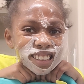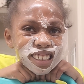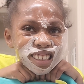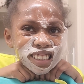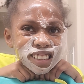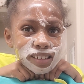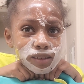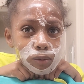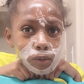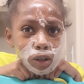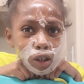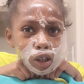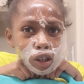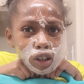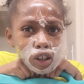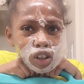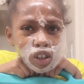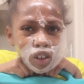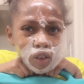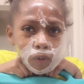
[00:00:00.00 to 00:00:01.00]
just
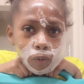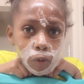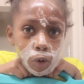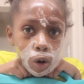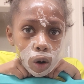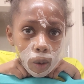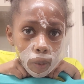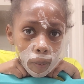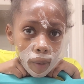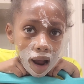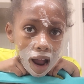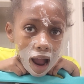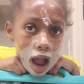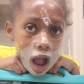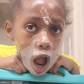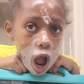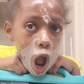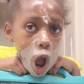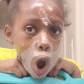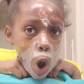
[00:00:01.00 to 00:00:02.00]
want you for
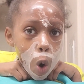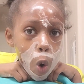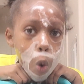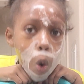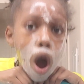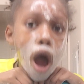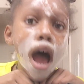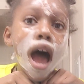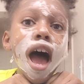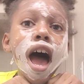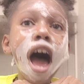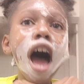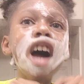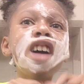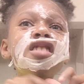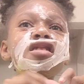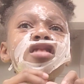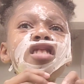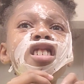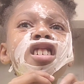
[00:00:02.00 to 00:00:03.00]
my own.
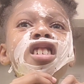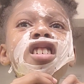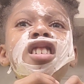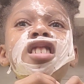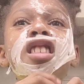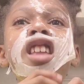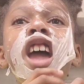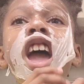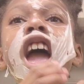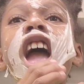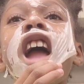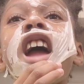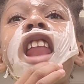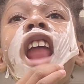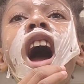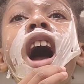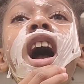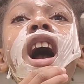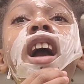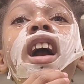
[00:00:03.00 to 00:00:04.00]
Did
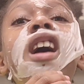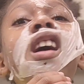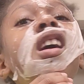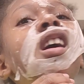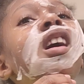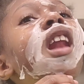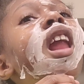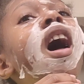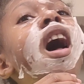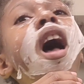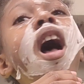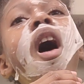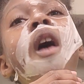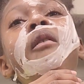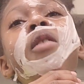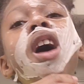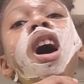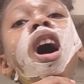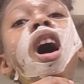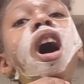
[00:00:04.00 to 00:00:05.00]
I could
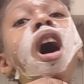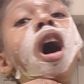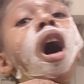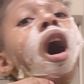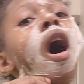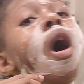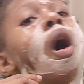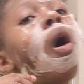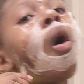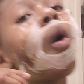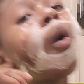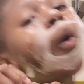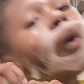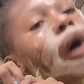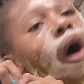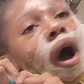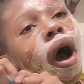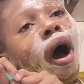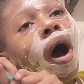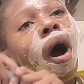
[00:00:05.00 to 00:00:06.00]
never hold.
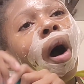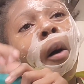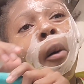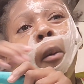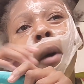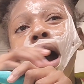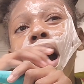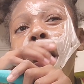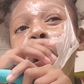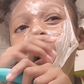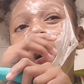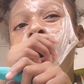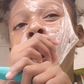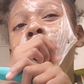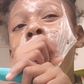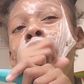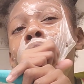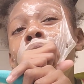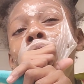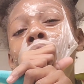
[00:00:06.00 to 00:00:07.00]
What,
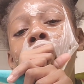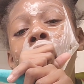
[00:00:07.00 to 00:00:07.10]
what?